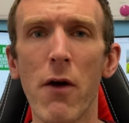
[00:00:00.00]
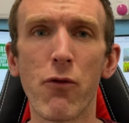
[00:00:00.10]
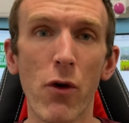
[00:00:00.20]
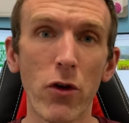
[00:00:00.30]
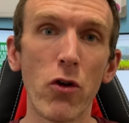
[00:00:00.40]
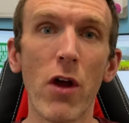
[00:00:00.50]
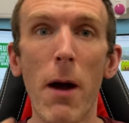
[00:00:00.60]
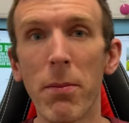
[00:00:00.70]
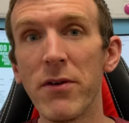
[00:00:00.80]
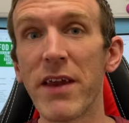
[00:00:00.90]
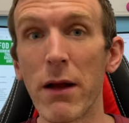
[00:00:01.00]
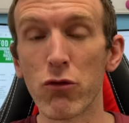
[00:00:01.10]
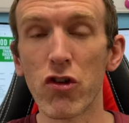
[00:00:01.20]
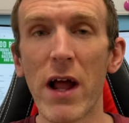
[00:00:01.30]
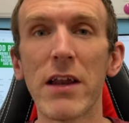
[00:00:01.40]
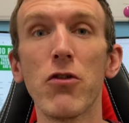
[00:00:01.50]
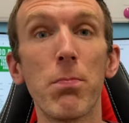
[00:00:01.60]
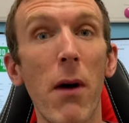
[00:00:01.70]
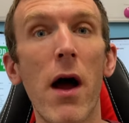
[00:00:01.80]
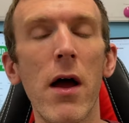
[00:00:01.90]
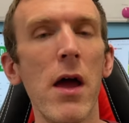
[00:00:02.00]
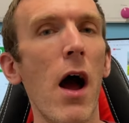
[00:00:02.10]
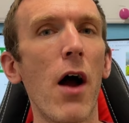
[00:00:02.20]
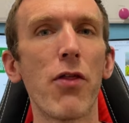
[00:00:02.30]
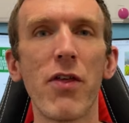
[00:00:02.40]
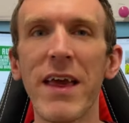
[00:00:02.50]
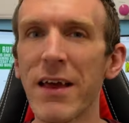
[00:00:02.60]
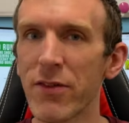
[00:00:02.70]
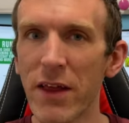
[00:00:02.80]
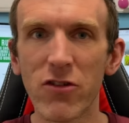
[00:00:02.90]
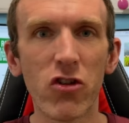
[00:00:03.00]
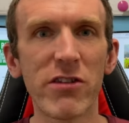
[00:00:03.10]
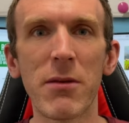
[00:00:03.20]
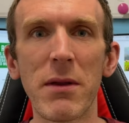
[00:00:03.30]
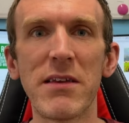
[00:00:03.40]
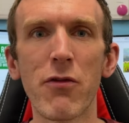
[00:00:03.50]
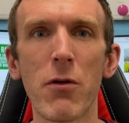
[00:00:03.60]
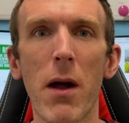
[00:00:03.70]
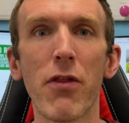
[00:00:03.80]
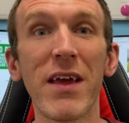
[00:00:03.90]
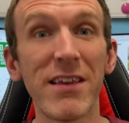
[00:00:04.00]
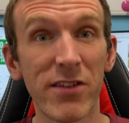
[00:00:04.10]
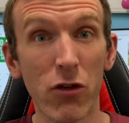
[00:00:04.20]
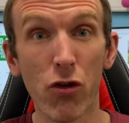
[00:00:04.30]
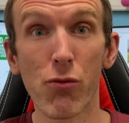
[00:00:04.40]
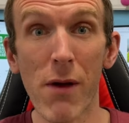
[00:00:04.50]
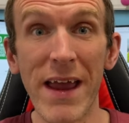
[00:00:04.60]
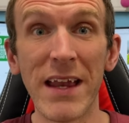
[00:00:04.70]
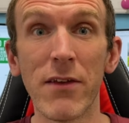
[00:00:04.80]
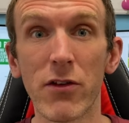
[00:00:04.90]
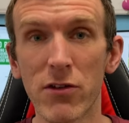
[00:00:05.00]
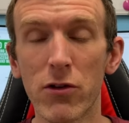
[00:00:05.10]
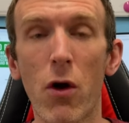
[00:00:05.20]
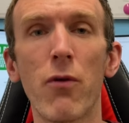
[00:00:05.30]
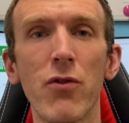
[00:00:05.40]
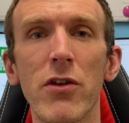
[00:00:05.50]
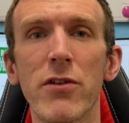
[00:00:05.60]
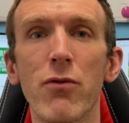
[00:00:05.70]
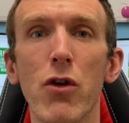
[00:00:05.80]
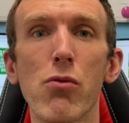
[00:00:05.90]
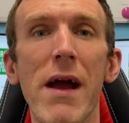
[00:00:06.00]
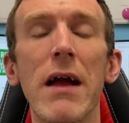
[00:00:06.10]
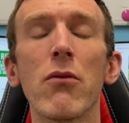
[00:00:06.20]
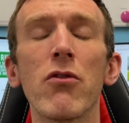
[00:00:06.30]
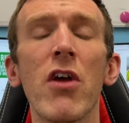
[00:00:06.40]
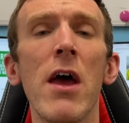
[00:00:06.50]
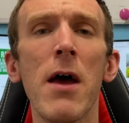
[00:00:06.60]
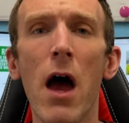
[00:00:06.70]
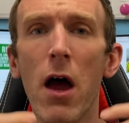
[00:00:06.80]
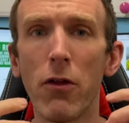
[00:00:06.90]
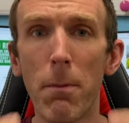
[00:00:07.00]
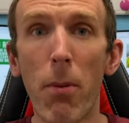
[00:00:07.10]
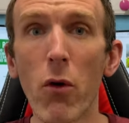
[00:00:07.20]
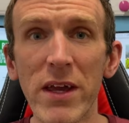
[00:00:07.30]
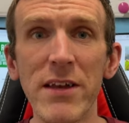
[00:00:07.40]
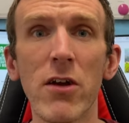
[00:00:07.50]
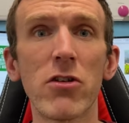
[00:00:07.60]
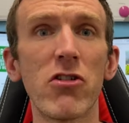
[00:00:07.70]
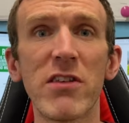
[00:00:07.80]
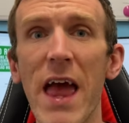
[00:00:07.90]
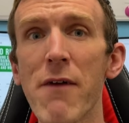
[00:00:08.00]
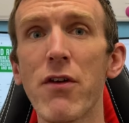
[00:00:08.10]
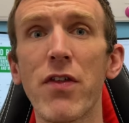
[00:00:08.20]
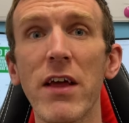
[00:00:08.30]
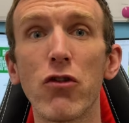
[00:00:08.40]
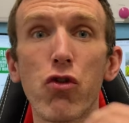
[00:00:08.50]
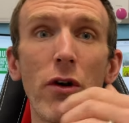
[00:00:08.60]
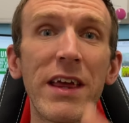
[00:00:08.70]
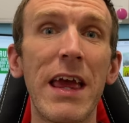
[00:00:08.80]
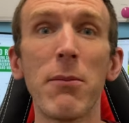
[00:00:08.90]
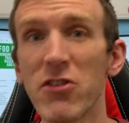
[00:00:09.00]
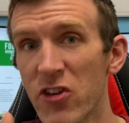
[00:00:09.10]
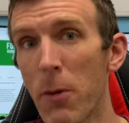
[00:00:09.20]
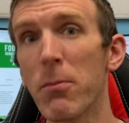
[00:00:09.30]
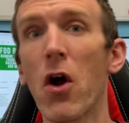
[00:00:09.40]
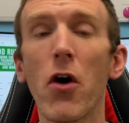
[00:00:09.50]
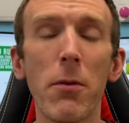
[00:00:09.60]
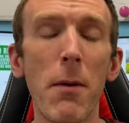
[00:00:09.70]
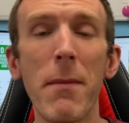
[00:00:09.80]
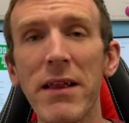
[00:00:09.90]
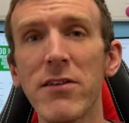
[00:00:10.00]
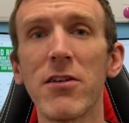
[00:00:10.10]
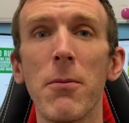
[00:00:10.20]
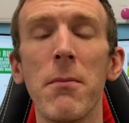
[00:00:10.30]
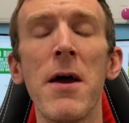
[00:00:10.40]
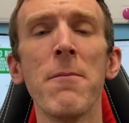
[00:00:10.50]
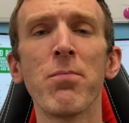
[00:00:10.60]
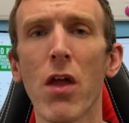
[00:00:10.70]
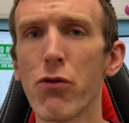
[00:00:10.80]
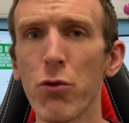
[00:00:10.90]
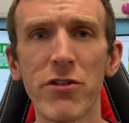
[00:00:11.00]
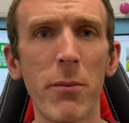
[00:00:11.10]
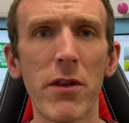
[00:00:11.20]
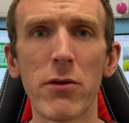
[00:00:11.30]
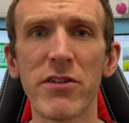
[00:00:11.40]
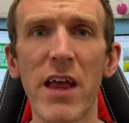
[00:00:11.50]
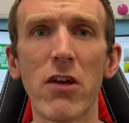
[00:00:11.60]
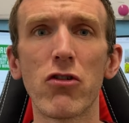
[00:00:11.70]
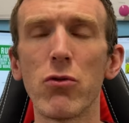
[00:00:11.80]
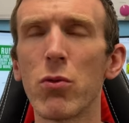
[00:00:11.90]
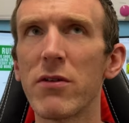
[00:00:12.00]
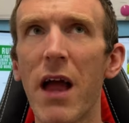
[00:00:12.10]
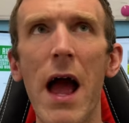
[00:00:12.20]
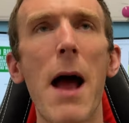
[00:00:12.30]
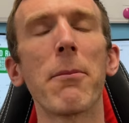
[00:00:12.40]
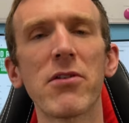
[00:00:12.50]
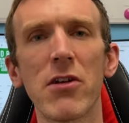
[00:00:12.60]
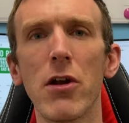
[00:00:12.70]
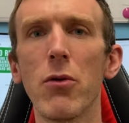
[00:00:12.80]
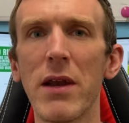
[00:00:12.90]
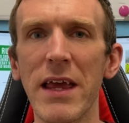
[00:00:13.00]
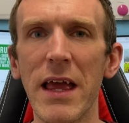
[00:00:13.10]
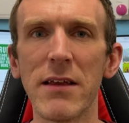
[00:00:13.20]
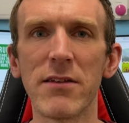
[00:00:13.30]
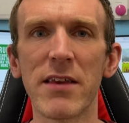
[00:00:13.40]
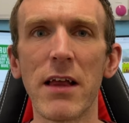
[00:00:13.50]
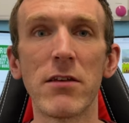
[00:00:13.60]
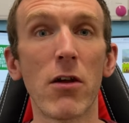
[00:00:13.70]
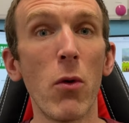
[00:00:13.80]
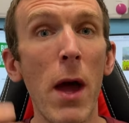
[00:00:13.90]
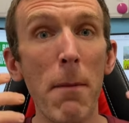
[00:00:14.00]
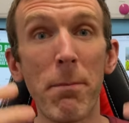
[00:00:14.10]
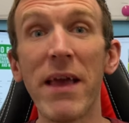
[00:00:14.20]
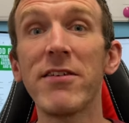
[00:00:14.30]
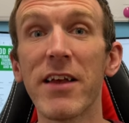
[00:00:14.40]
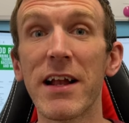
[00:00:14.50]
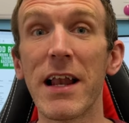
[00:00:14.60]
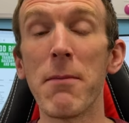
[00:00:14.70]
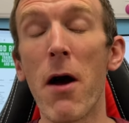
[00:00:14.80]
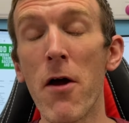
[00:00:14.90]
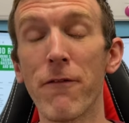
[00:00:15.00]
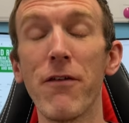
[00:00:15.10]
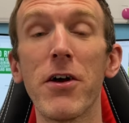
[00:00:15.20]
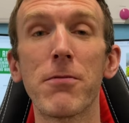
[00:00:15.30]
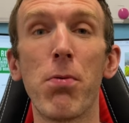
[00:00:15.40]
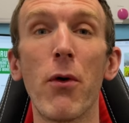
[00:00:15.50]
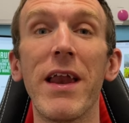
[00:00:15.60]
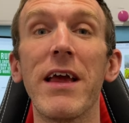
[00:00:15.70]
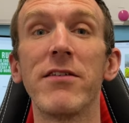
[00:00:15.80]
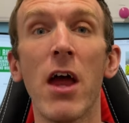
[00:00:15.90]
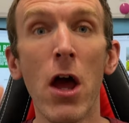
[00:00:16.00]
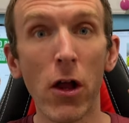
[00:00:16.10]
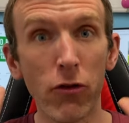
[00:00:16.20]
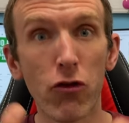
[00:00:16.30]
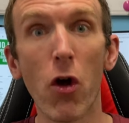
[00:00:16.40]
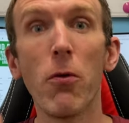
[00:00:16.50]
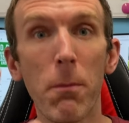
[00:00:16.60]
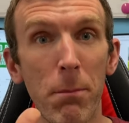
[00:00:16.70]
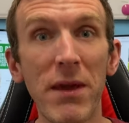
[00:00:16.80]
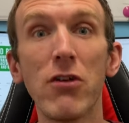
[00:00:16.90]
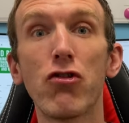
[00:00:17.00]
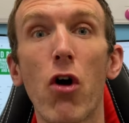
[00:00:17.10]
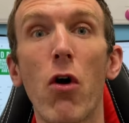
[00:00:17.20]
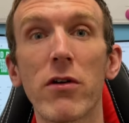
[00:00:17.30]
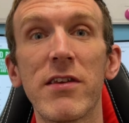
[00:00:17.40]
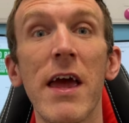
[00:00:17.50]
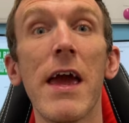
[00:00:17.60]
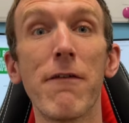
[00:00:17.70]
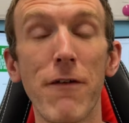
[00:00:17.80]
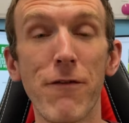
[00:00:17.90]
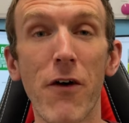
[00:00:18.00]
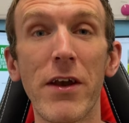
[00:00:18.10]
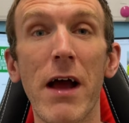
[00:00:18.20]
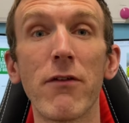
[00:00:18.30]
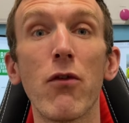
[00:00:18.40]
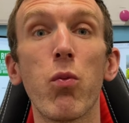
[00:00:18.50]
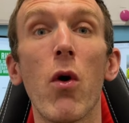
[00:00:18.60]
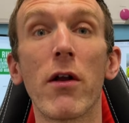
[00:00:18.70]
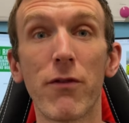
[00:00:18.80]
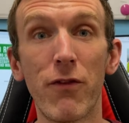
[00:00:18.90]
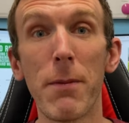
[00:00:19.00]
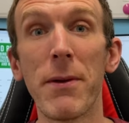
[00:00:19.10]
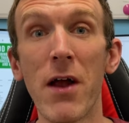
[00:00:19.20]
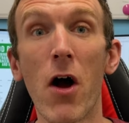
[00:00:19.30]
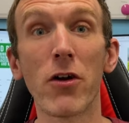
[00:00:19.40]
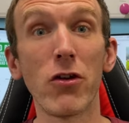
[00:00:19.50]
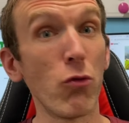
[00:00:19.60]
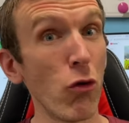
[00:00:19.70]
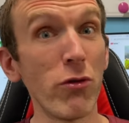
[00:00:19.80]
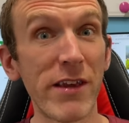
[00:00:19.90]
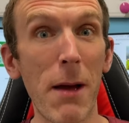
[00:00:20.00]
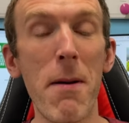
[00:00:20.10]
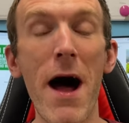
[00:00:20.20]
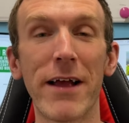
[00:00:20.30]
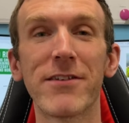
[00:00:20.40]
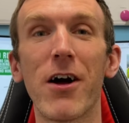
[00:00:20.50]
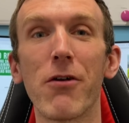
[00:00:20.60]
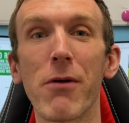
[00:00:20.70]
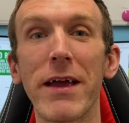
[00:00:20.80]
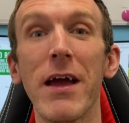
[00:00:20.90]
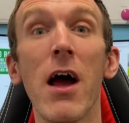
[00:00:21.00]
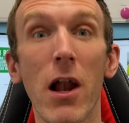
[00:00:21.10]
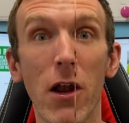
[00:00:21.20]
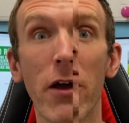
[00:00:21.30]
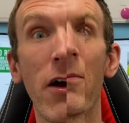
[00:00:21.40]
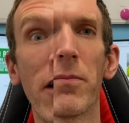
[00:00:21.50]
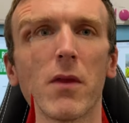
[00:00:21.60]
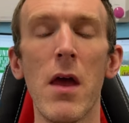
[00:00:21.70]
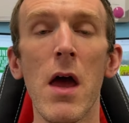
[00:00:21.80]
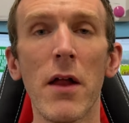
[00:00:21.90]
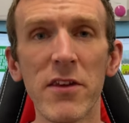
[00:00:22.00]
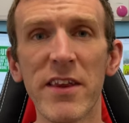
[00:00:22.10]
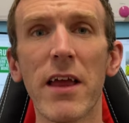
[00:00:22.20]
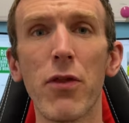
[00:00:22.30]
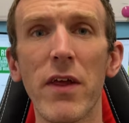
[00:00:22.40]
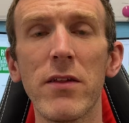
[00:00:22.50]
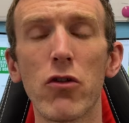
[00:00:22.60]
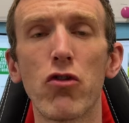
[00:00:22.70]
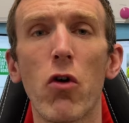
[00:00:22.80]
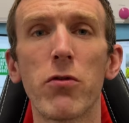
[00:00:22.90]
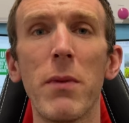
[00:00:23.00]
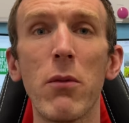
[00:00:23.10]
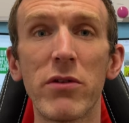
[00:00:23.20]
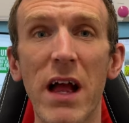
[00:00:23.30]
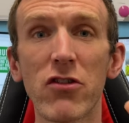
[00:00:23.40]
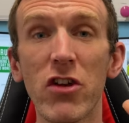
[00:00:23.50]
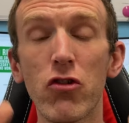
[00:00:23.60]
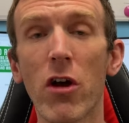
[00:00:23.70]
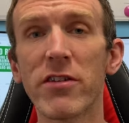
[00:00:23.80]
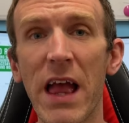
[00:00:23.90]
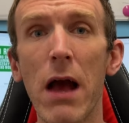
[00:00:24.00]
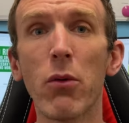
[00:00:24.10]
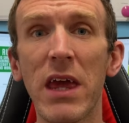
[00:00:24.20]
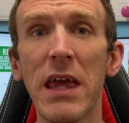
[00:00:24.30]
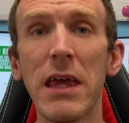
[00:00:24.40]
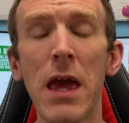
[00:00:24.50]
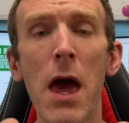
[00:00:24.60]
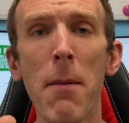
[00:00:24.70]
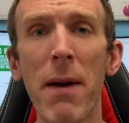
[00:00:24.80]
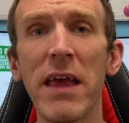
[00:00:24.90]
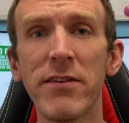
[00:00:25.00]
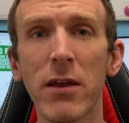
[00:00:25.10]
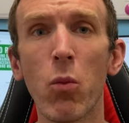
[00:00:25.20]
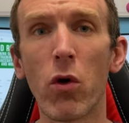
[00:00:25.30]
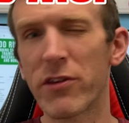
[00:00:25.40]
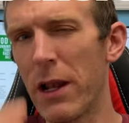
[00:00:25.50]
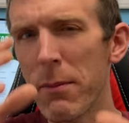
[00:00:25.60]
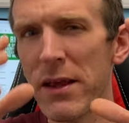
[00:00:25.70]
for a good up and down challenge. But I think there's just something different. I think it's the terrain, the softness of the ground, the bogginess, just everything. Trying to keep some kind of momentum through some of those sections was absolutely insane. So basically, my first point is don't be shocked if you find out you've worked flipping hard and you do set a max heart rate like I did. And the second thing that shocked me was actually just how key pacing was. And let